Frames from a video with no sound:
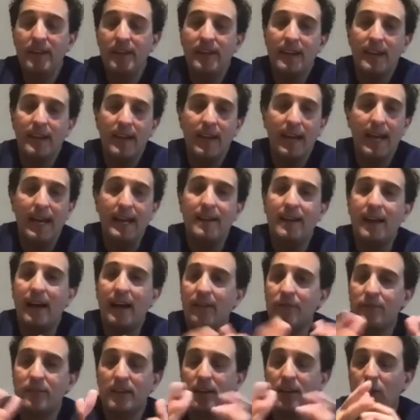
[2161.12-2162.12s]
and
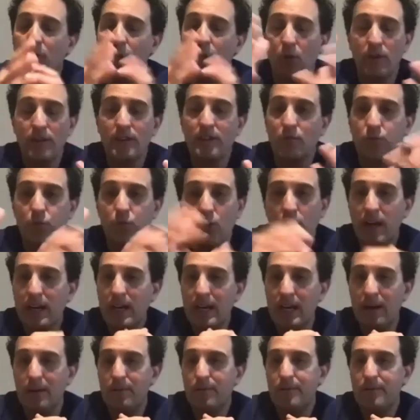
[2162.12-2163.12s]
after all this
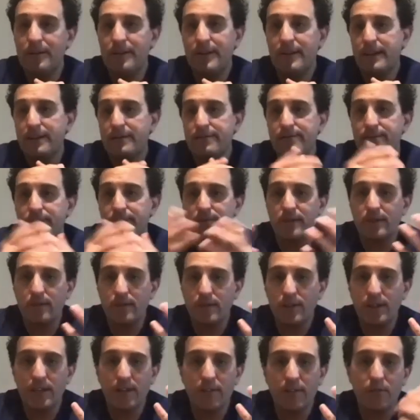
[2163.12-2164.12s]
workup,
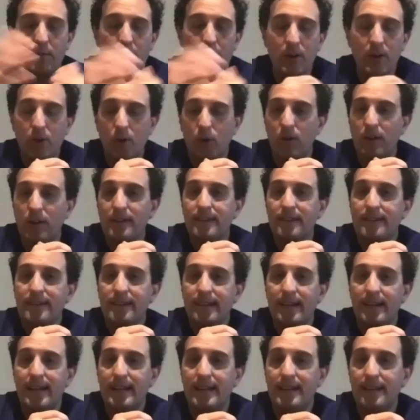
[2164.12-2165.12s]
you give them a call and
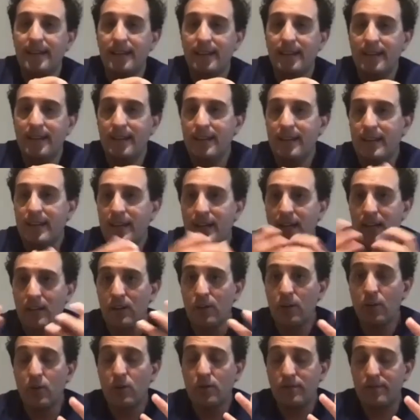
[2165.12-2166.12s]
say,
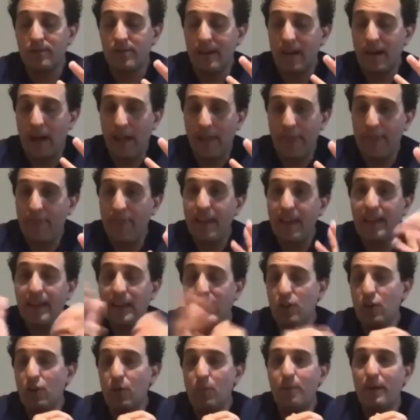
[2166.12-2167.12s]
look, I think in
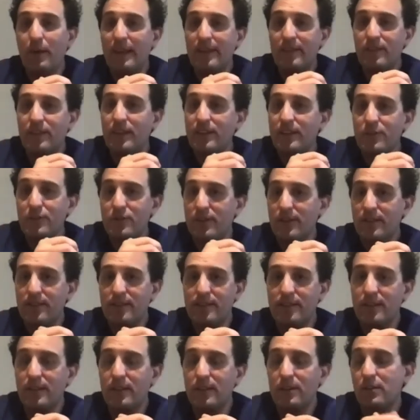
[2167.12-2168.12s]
your best
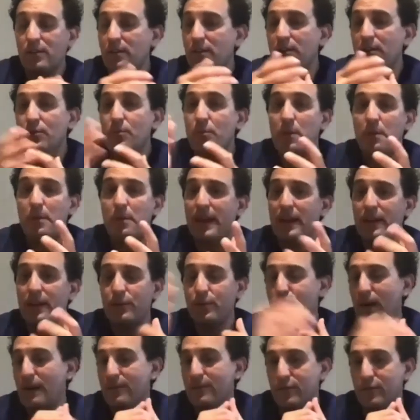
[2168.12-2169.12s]
interest, you'd be better to
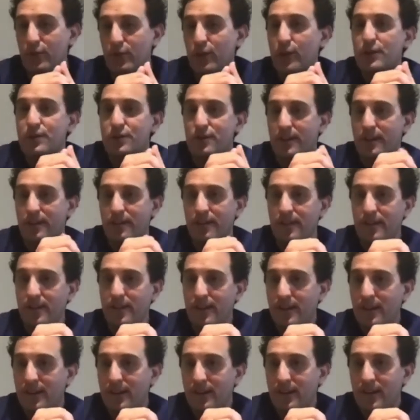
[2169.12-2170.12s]
have surgery.
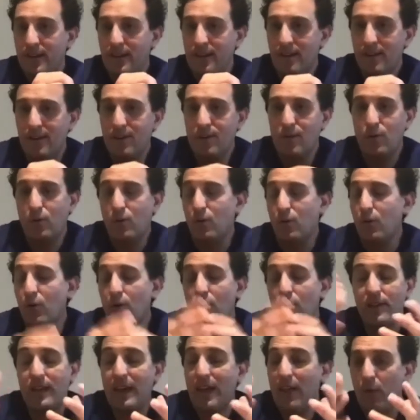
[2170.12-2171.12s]

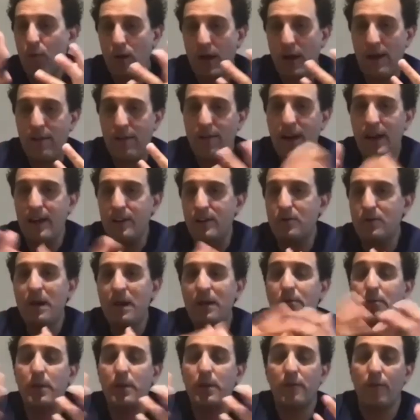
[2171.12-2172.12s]
Or the other way around, you may
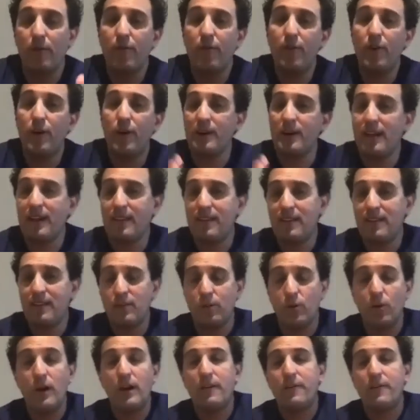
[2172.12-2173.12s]
be referred like this
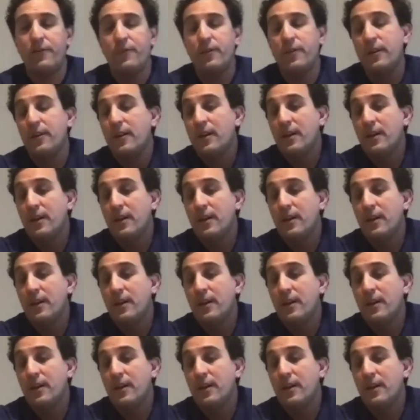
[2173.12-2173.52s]
lawyer